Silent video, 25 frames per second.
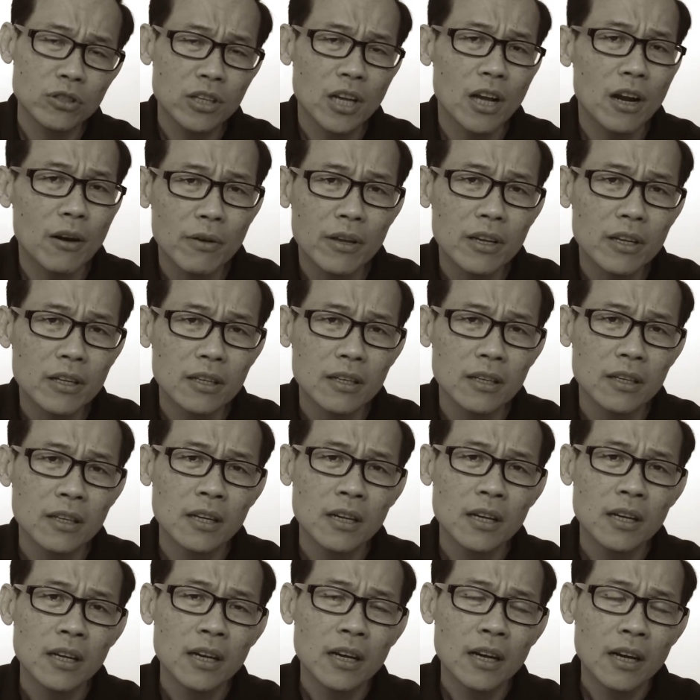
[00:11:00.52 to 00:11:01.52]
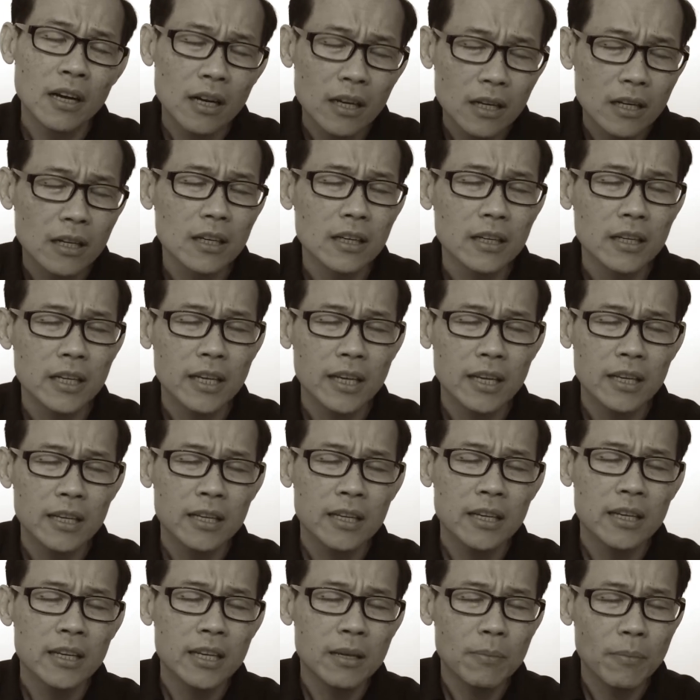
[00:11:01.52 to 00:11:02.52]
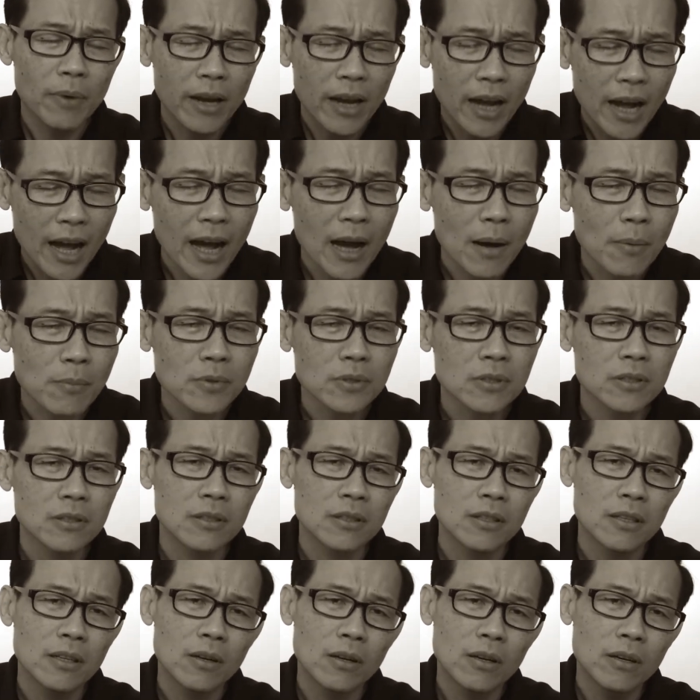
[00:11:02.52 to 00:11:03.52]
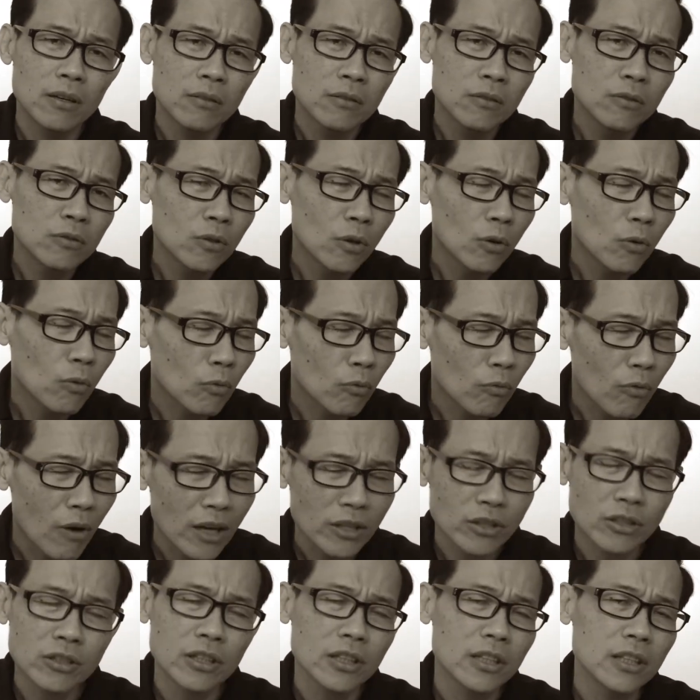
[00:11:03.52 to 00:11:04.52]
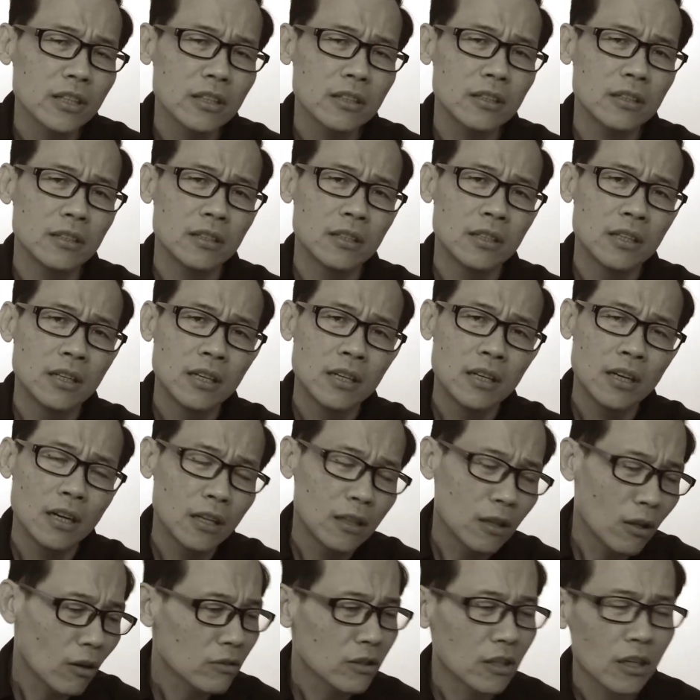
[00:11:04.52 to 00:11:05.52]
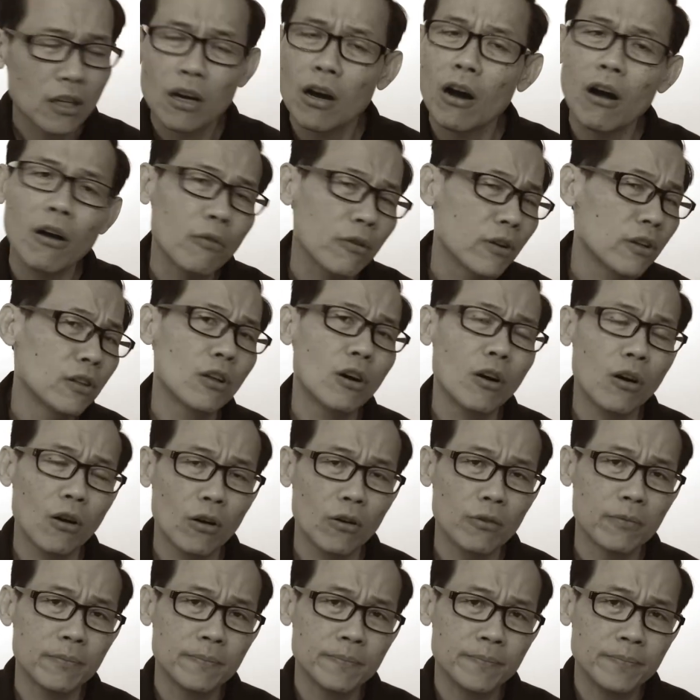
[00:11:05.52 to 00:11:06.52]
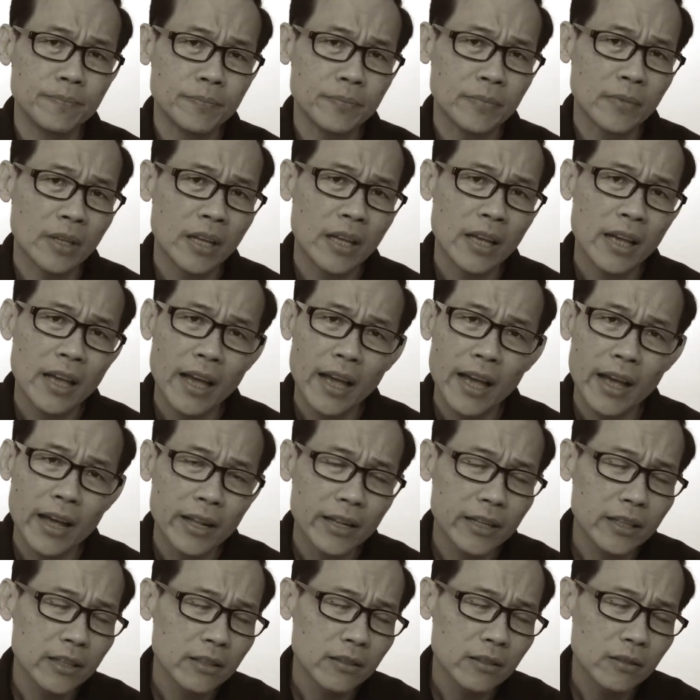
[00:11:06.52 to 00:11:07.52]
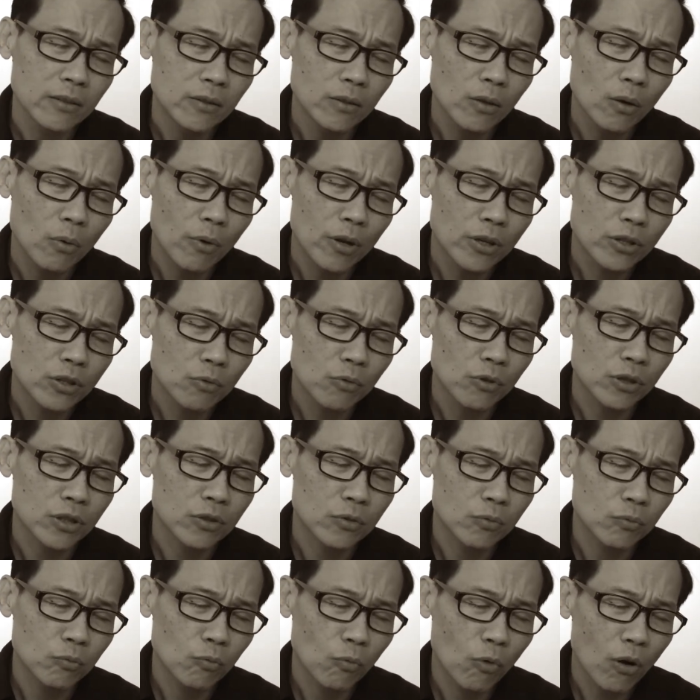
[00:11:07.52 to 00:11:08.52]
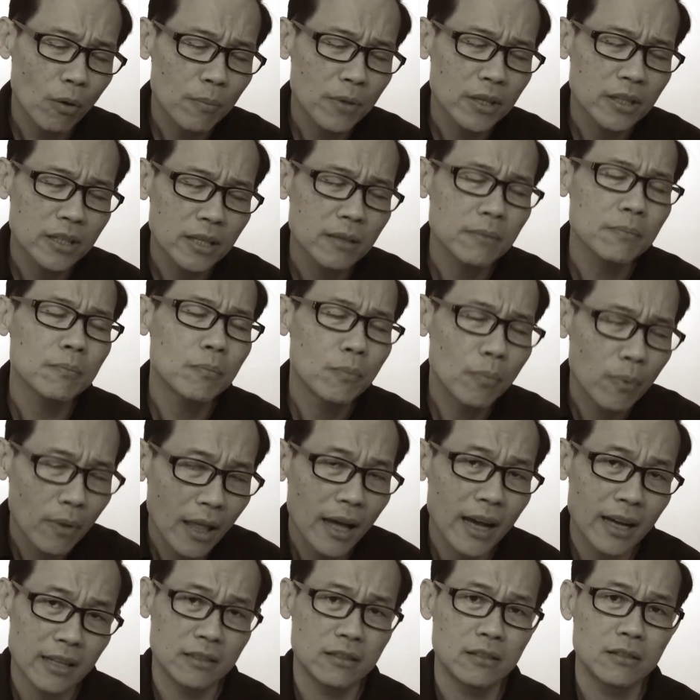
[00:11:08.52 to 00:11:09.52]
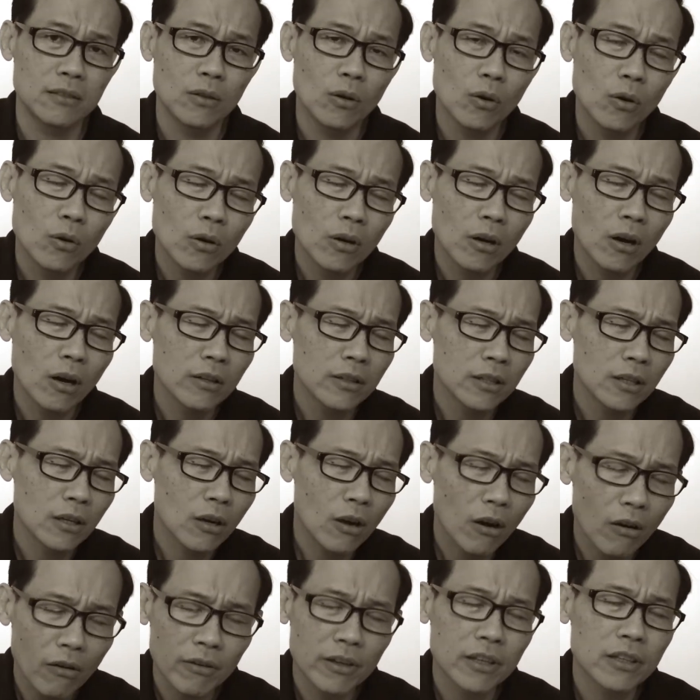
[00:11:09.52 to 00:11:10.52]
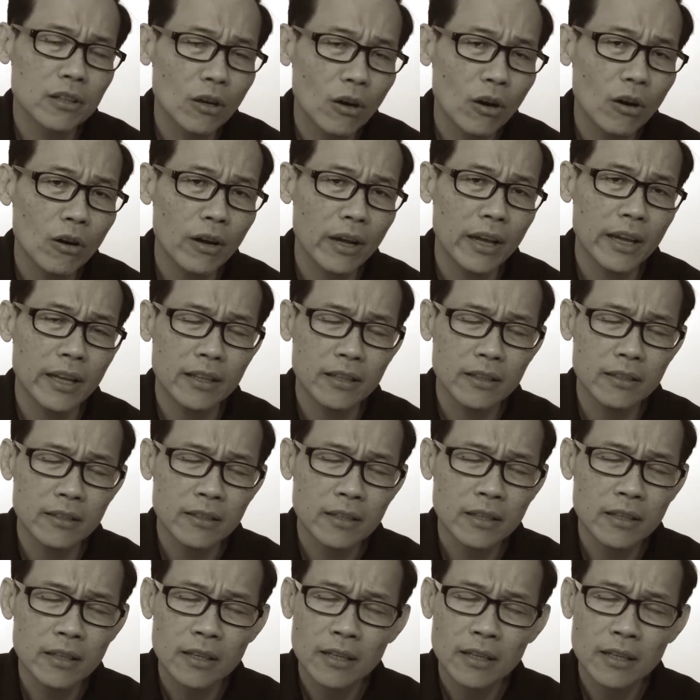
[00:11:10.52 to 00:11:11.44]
was carrying her in my arms, rushing along the corridor, and when she was vomiting blood on the corridor, and